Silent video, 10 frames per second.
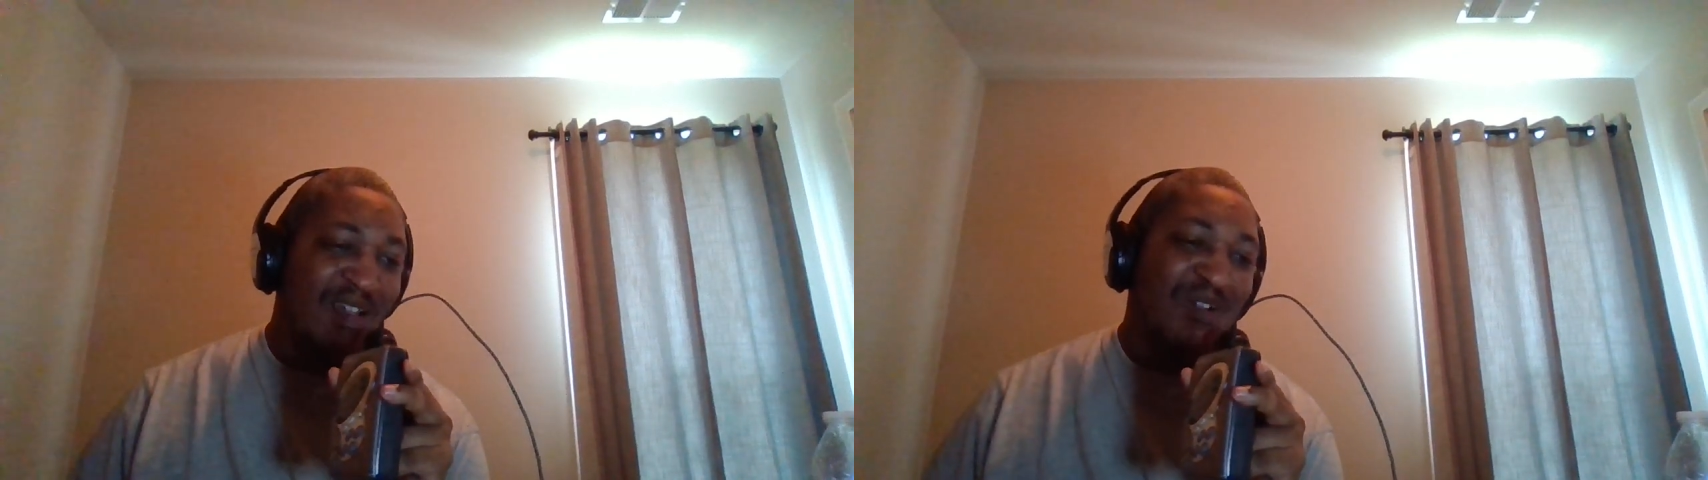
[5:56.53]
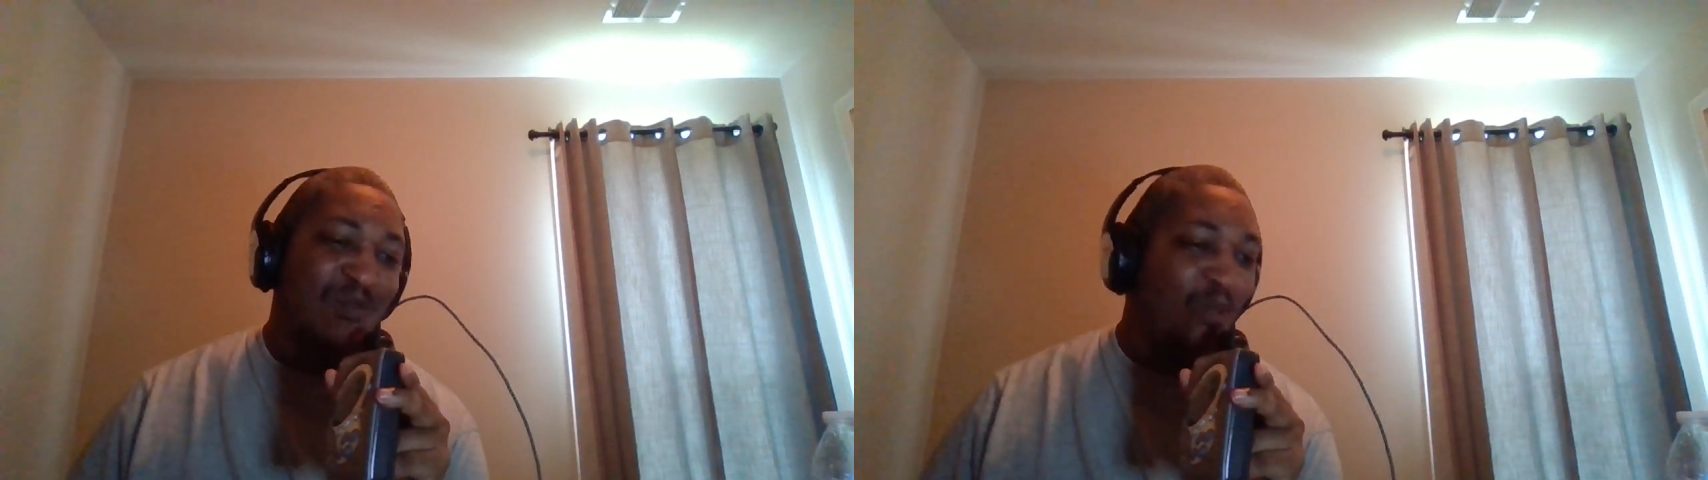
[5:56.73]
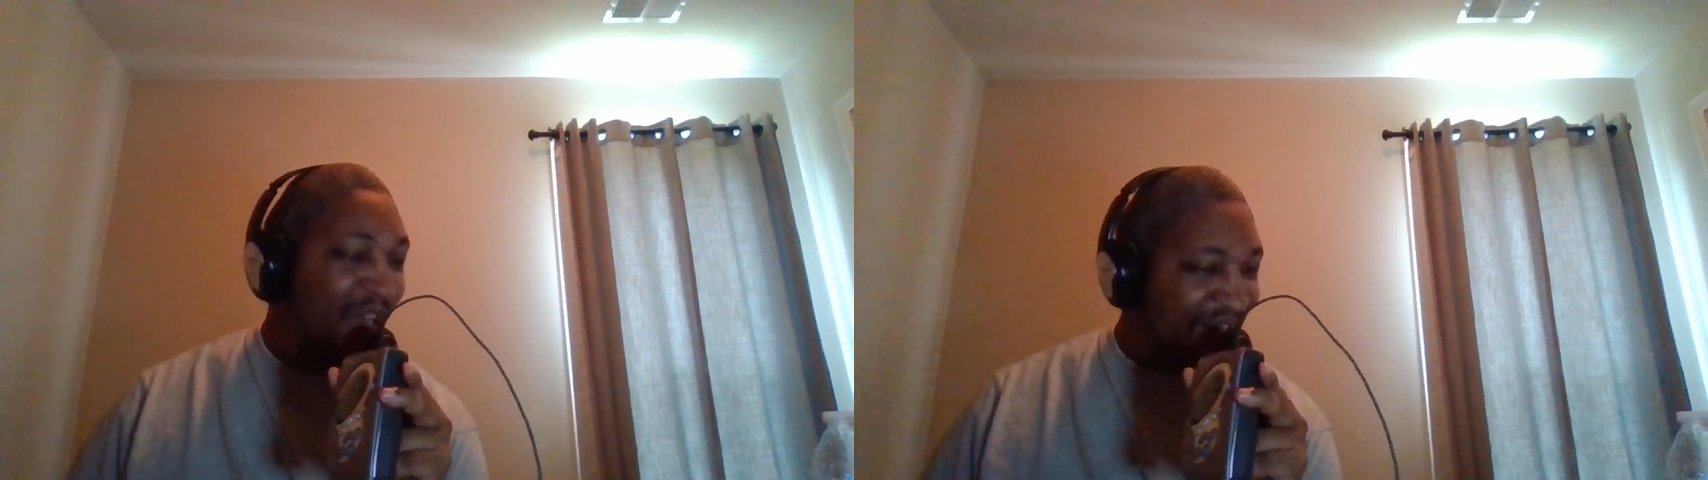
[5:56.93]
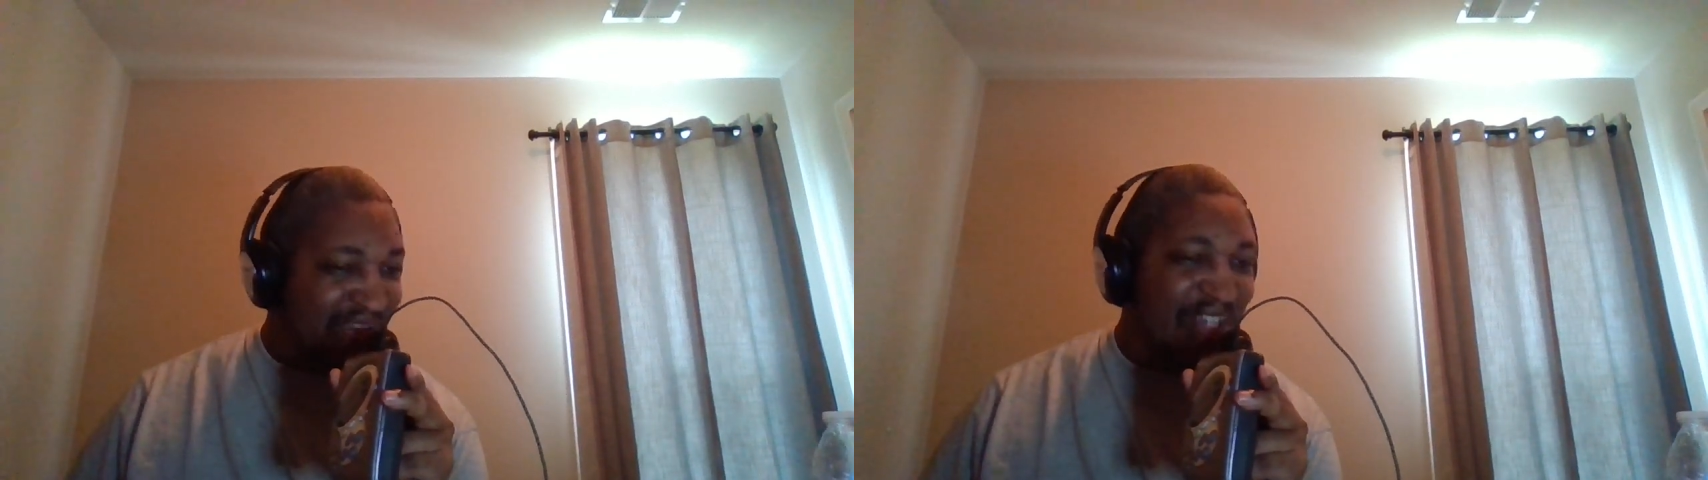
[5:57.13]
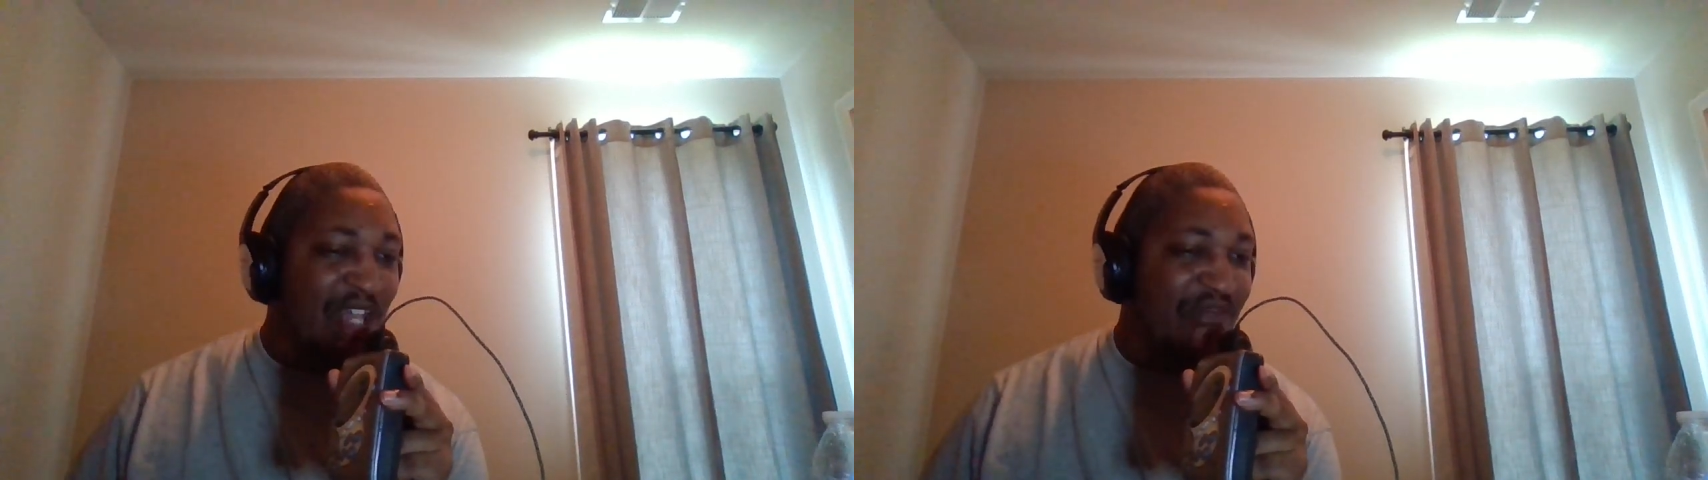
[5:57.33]
what is
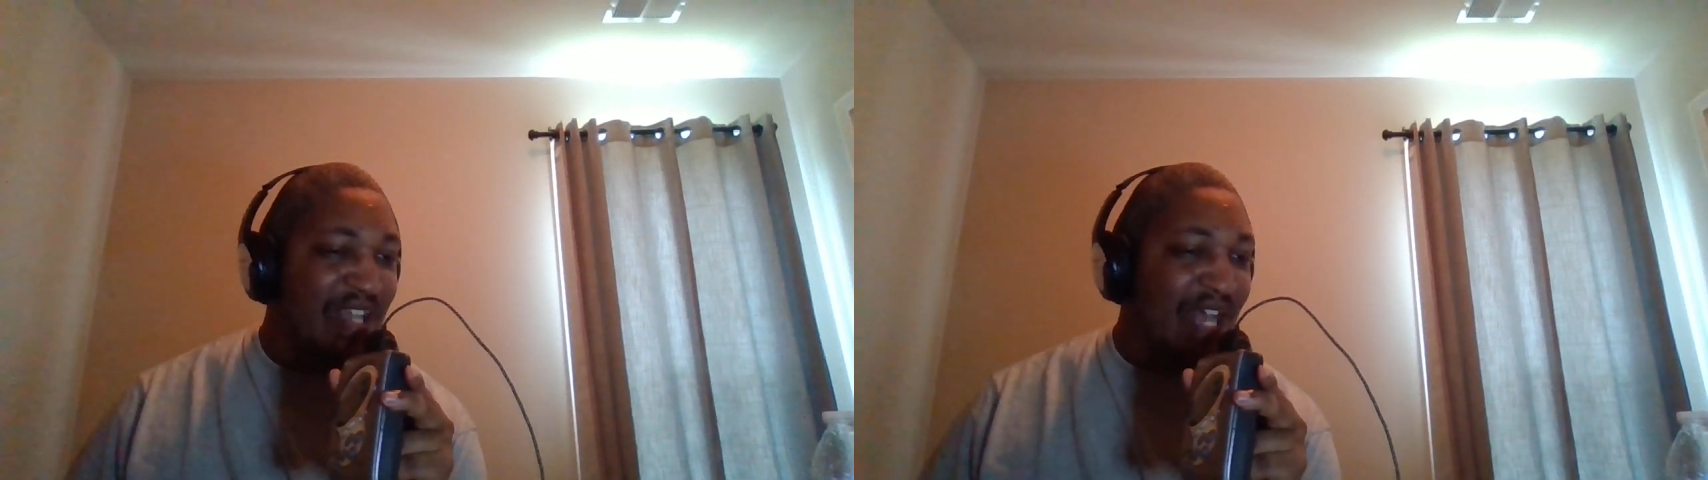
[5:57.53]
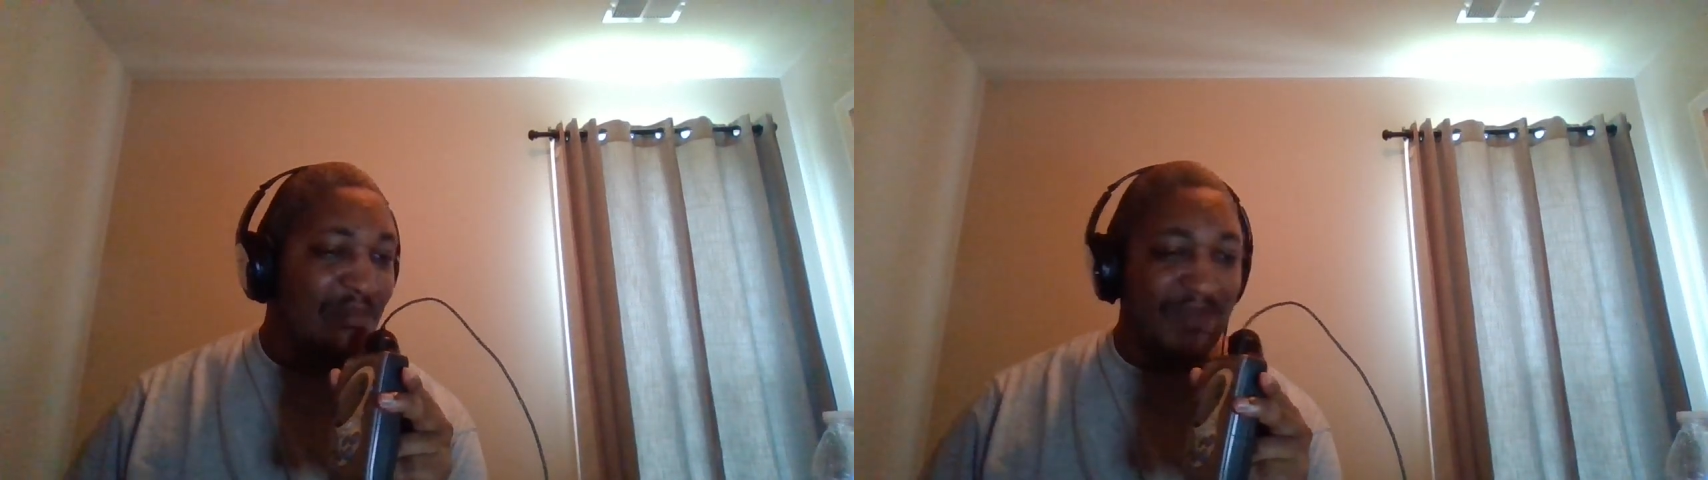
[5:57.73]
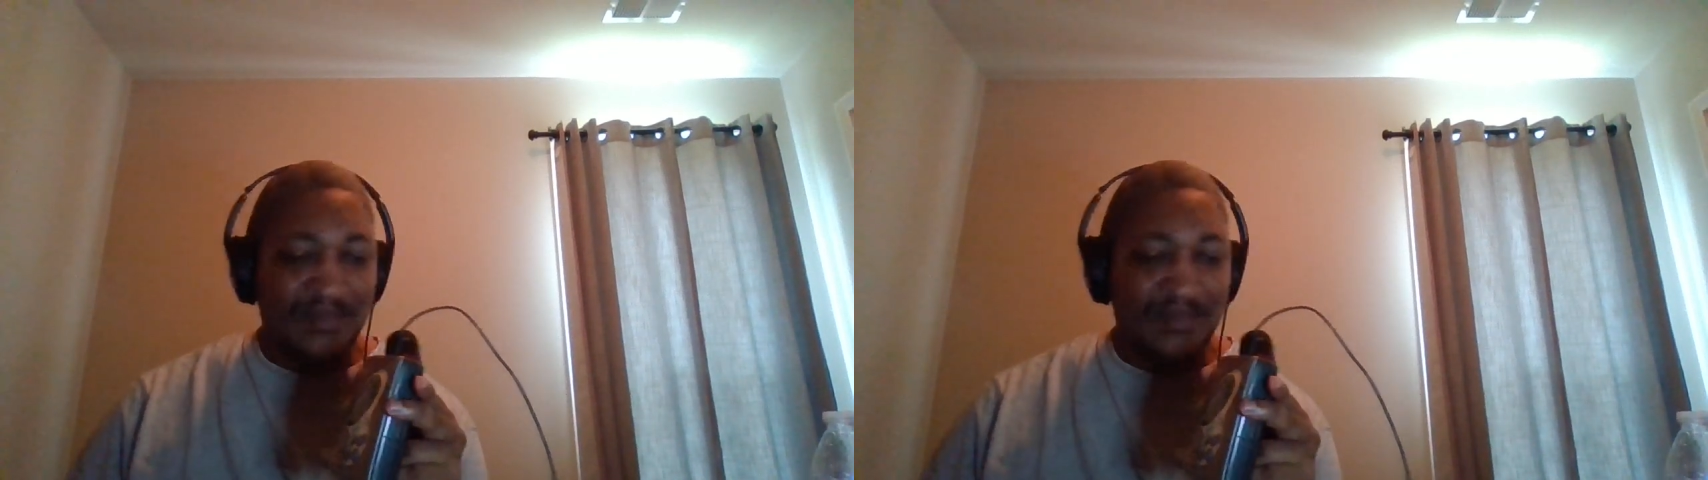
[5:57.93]
FM?